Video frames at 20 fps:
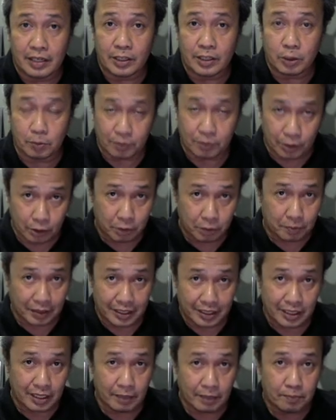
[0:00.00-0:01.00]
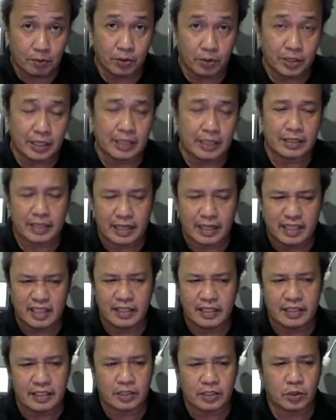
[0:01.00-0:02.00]
to produce particular proteins, and
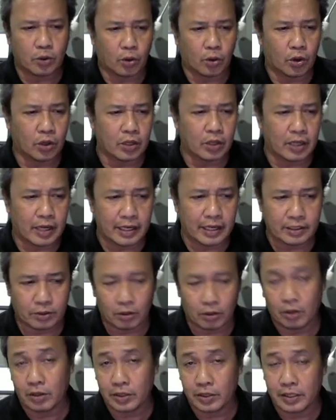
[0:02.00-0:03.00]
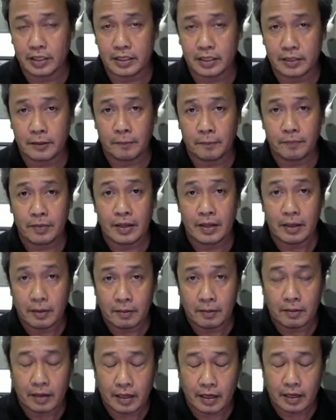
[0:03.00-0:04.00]
this is called heterologous
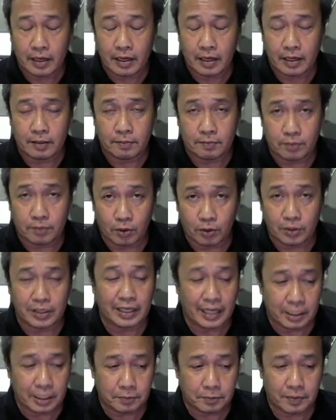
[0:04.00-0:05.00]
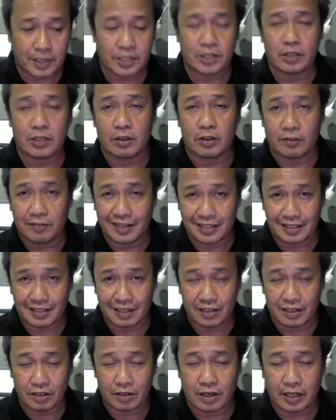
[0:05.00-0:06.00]
protein expression of
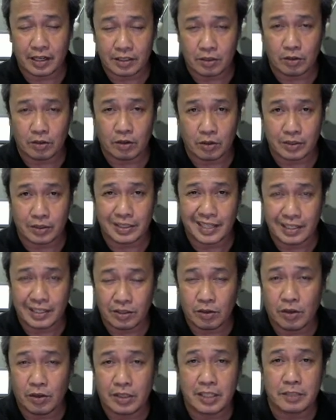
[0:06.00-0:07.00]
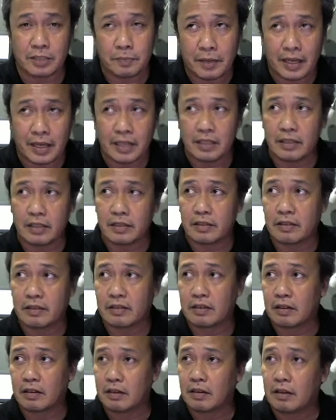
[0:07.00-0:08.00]
heterologous. Heterologous
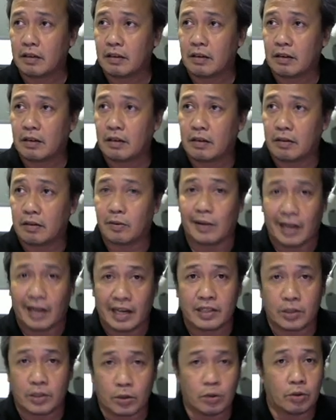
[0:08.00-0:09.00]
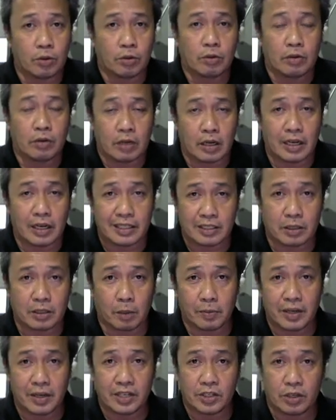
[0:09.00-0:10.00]
means hetero is a
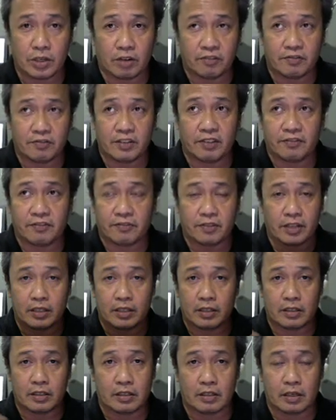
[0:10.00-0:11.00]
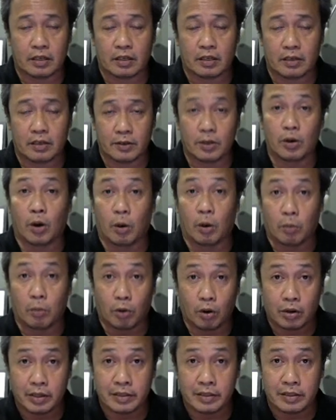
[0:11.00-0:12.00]
combination of different,
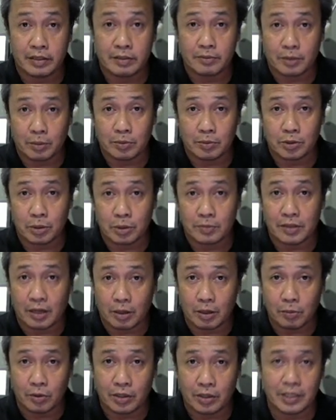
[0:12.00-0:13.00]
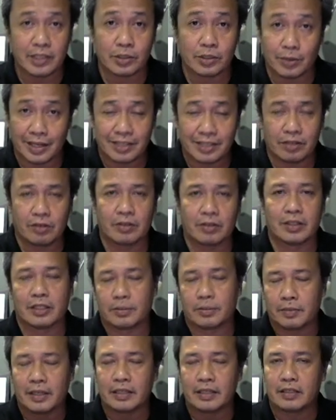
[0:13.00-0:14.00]
homologous. Chromosomes are homologous. So
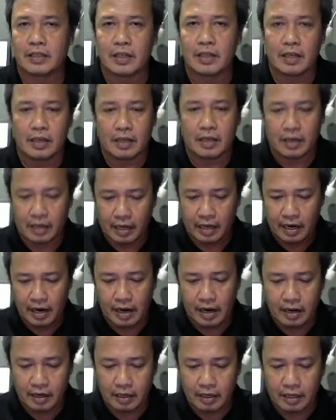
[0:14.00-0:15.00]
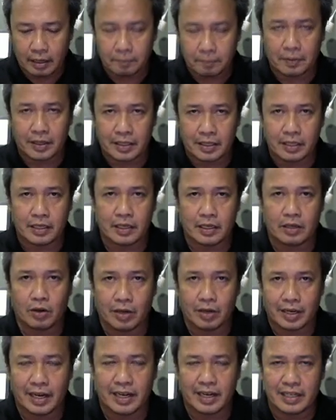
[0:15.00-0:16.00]
heterologous means in that particular
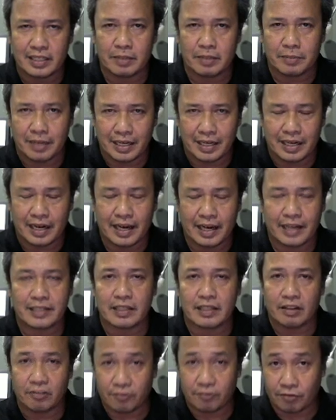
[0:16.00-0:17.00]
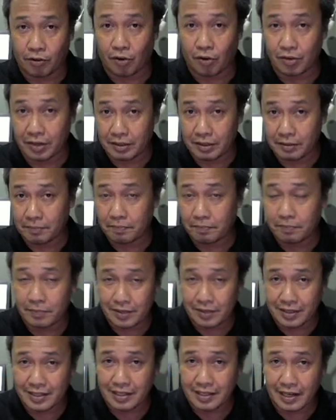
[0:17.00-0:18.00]
organism, it has a foreign
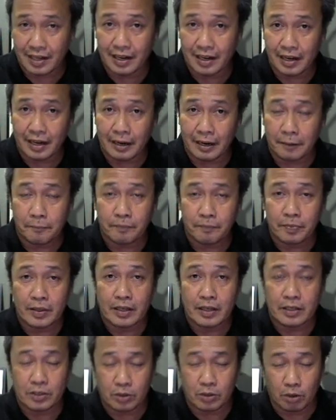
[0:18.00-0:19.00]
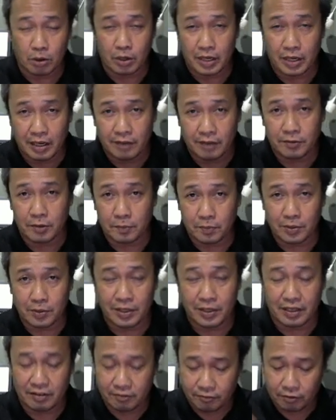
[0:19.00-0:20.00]
DNA. So if you put
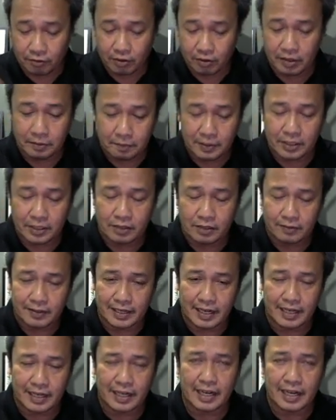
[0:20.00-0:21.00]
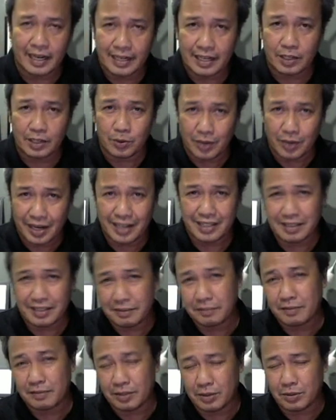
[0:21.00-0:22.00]
it in a foreign piece of DNA and then you ask
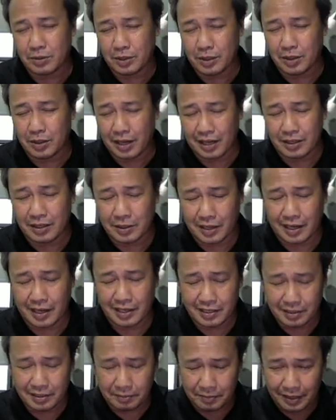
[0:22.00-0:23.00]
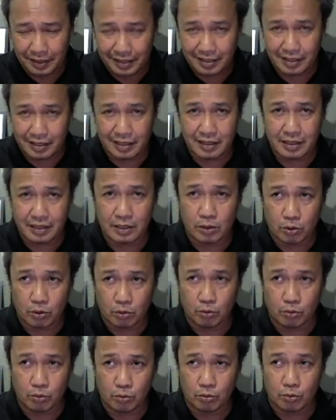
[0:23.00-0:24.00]
the bacteria
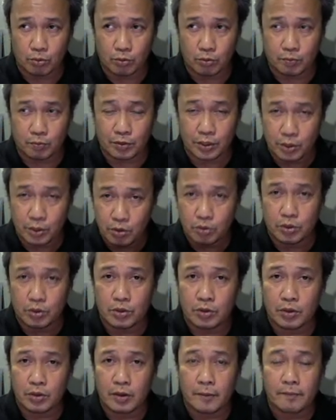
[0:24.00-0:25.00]
to produce